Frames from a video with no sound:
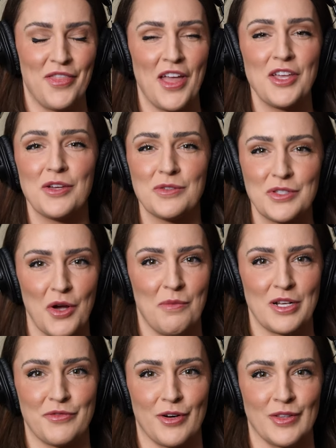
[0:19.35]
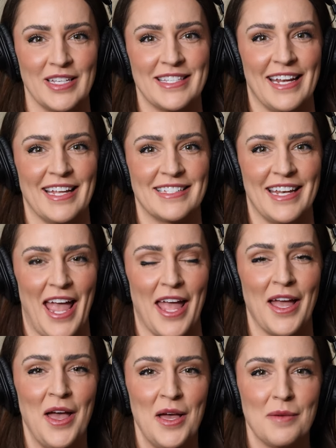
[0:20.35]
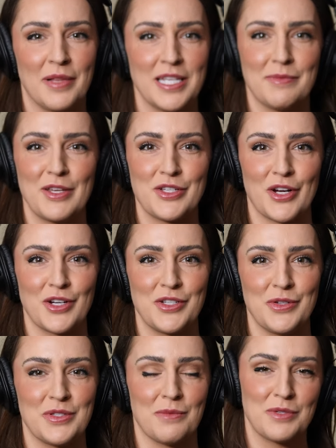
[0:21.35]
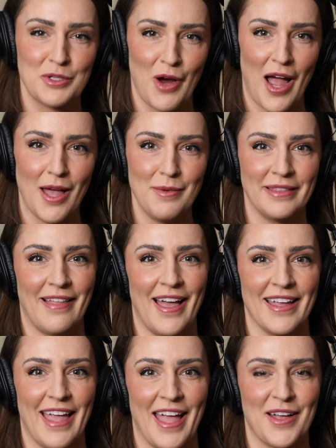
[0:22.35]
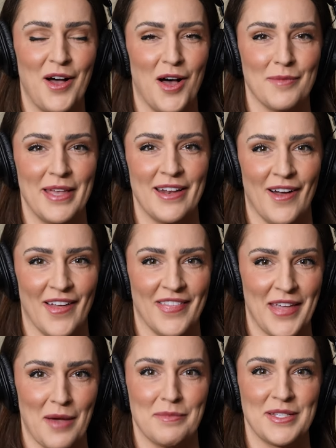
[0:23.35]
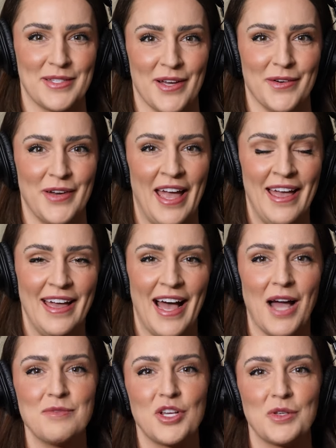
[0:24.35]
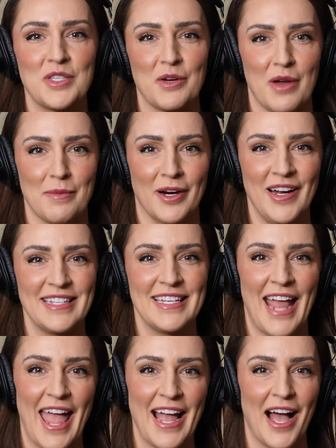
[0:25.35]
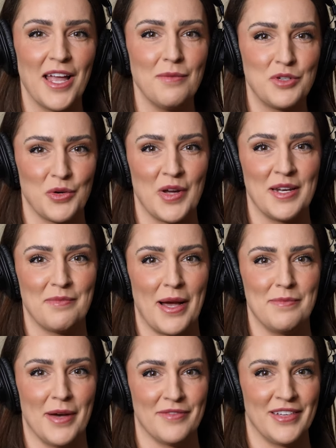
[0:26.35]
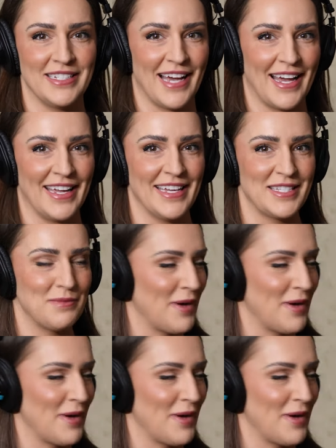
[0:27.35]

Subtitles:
Thank you so much for listening today. Please be sure to subscribe, like, and comment on the episode. I'm Chelsea Reber, and today I am joined by Buffy Dyess.